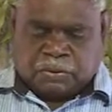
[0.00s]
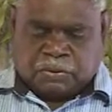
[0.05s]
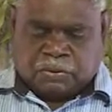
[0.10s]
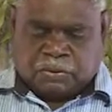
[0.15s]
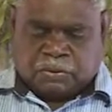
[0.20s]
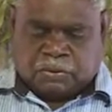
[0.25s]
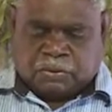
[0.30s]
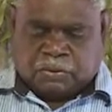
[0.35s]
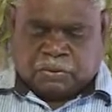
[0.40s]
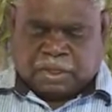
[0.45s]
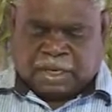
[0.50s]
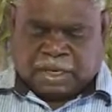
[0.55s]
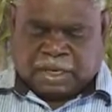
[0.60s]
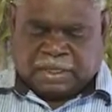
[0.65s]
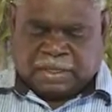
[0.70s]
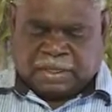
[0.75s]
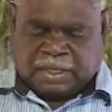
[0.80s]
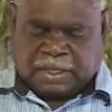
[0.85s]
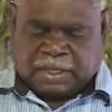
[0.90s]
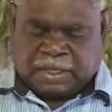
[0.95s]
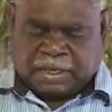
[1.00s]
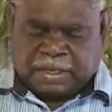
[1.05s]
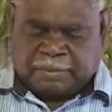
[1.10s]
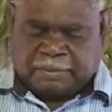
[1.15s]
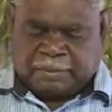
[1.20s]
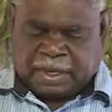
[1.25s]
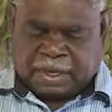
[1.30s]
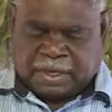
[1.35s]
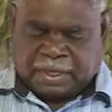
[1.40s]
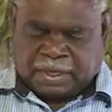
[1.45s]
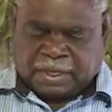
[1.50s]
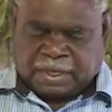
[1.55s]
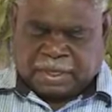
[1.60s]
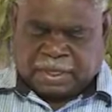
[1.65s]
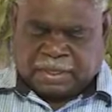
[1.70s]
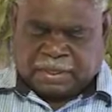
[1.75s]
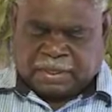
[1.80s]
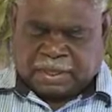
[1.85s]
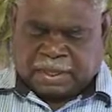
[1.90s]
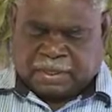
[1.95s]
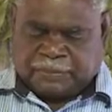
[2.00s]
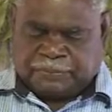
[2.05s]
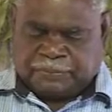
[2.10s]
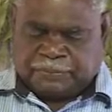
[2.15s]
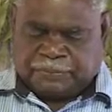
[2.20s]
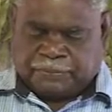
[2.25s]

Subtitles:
Yolngu culture and Baranda culture,